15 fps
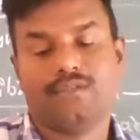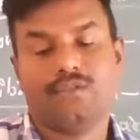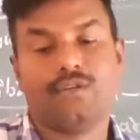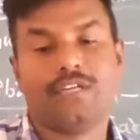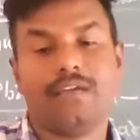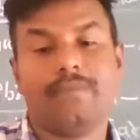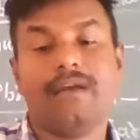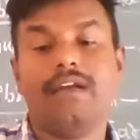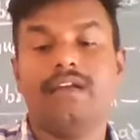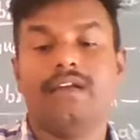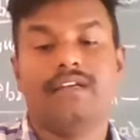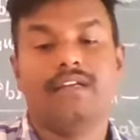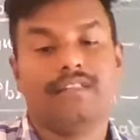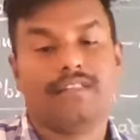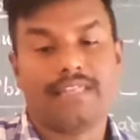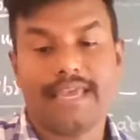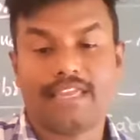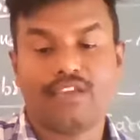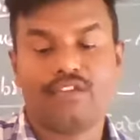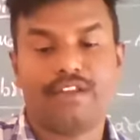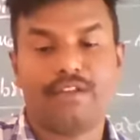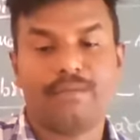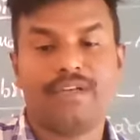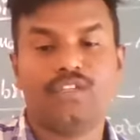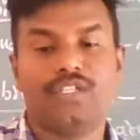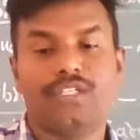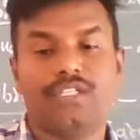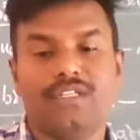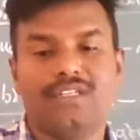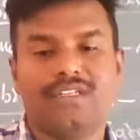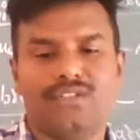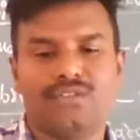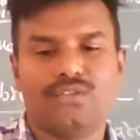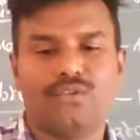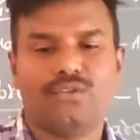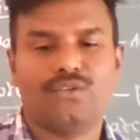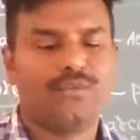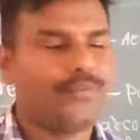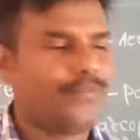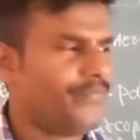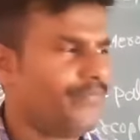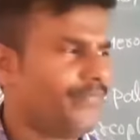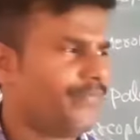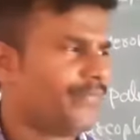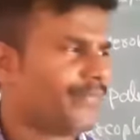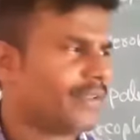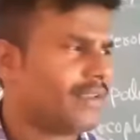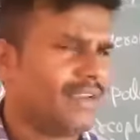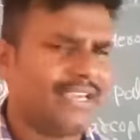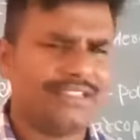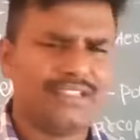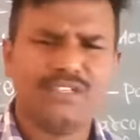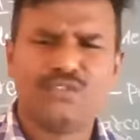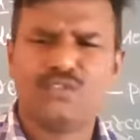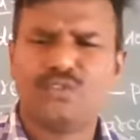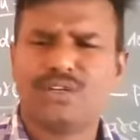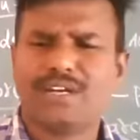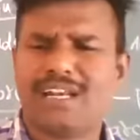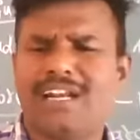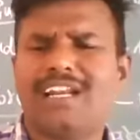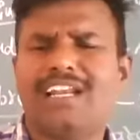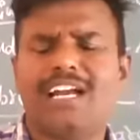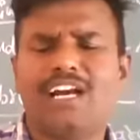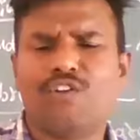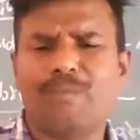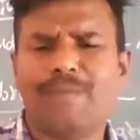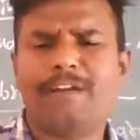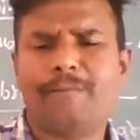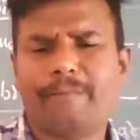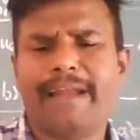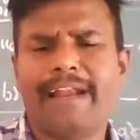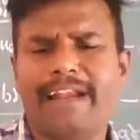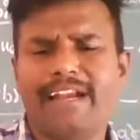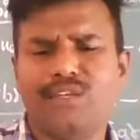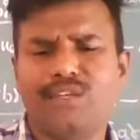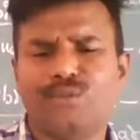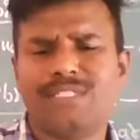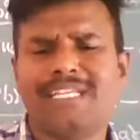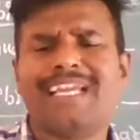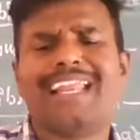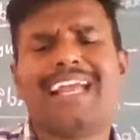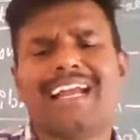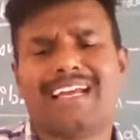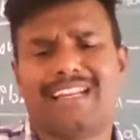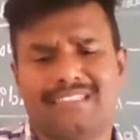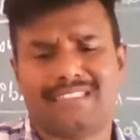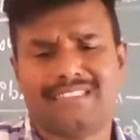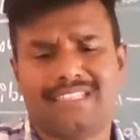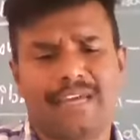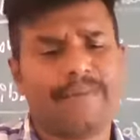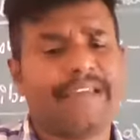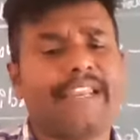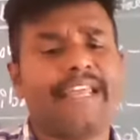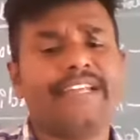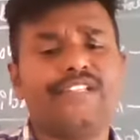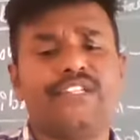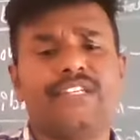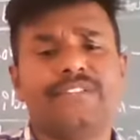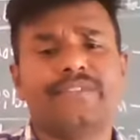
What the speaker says: Okay, ma. Thank you very much. So I think so. Karnataka government banned using crackers. Am I correct?